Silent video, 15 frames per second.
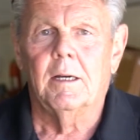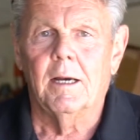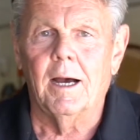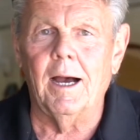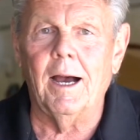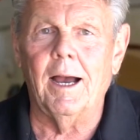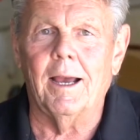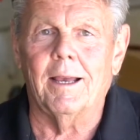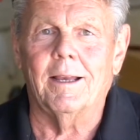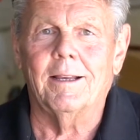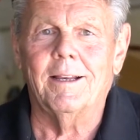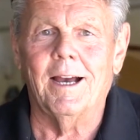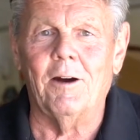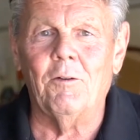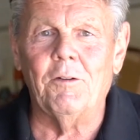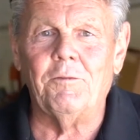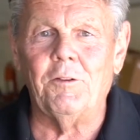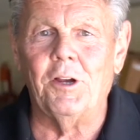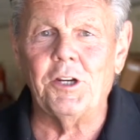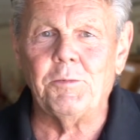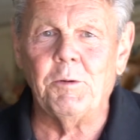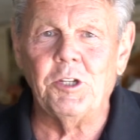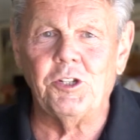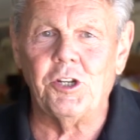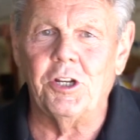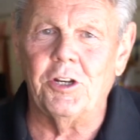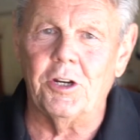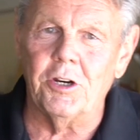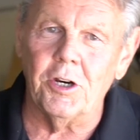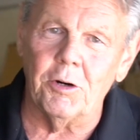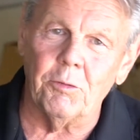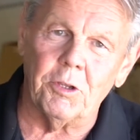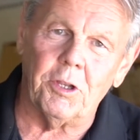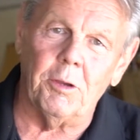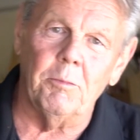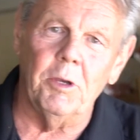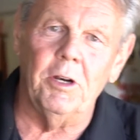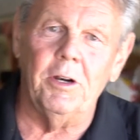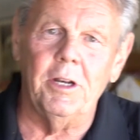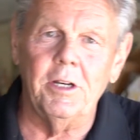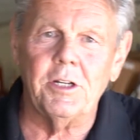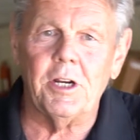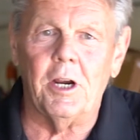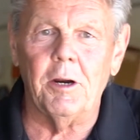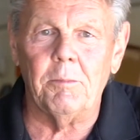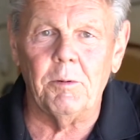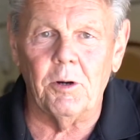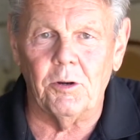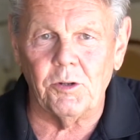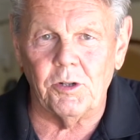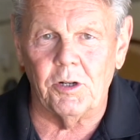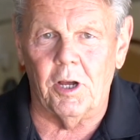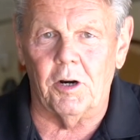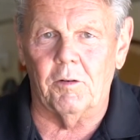Hi, Howard Fleischmann Sr. here with Community Tire Pros and Auto